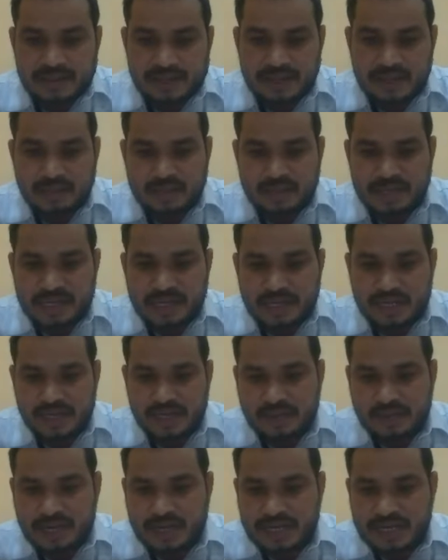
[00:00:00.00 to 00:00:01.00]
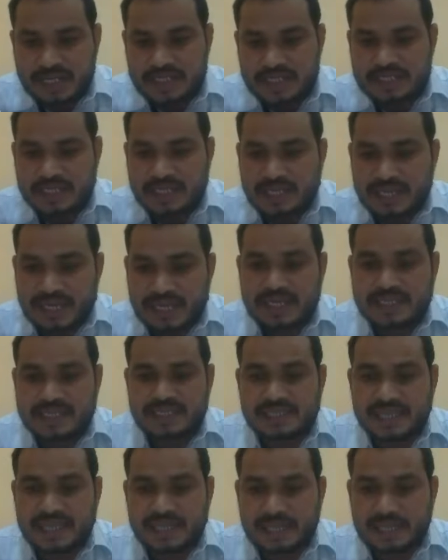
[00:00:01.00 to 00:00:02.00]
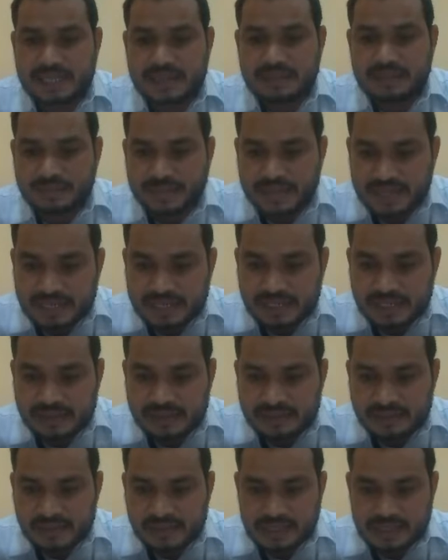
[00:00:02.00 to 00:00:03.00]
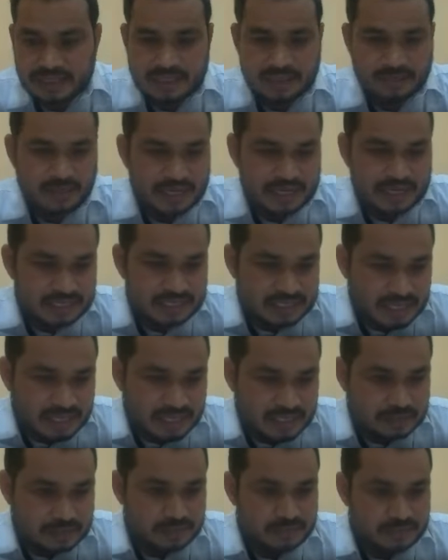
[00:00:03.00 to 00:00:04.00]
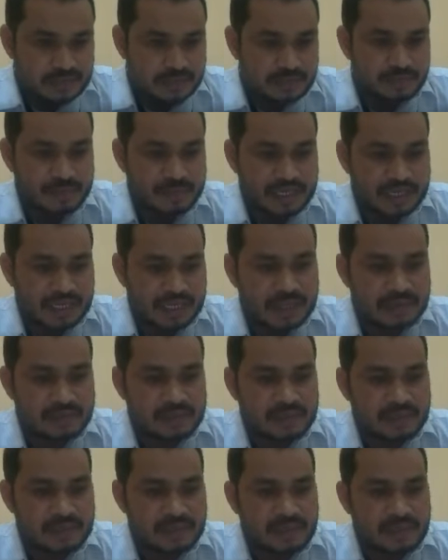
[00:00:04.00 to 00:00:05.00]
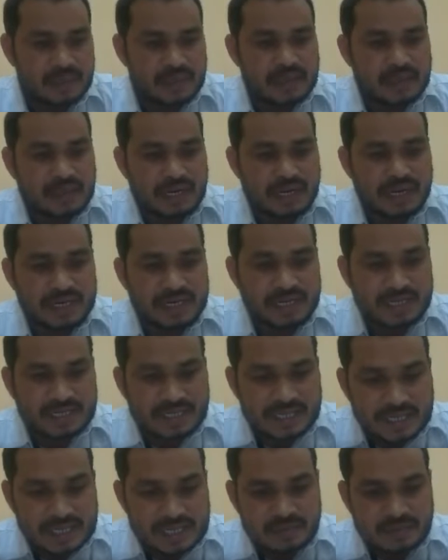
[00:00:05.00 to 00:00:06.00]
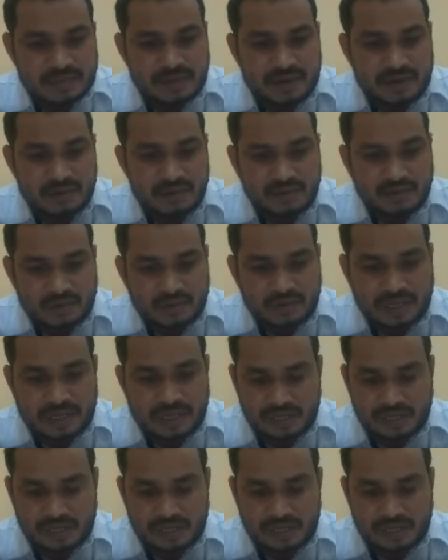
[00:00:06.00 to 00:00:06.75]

communicative context creates need of meaning. Semantic stratum, meaning level. Content takes from word